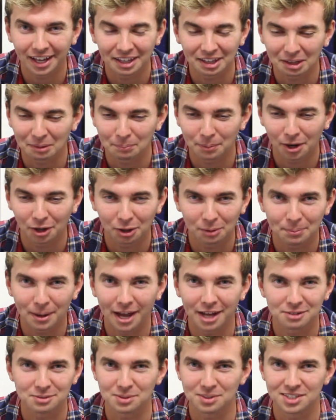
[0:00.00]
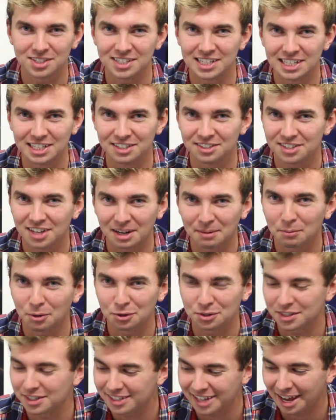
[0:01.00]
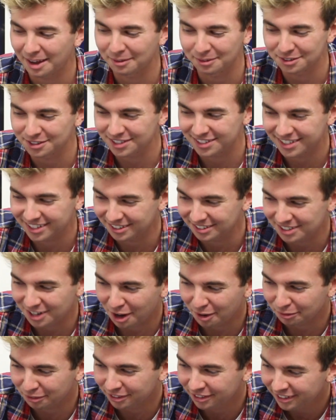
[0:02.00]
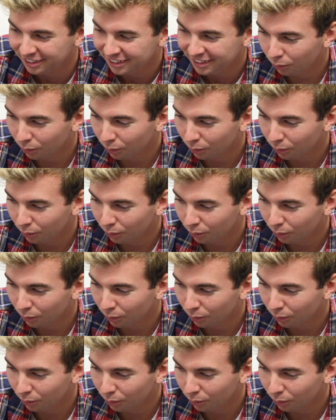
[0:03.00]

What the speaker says: I like barely passed with C's like most of the time. It was awful.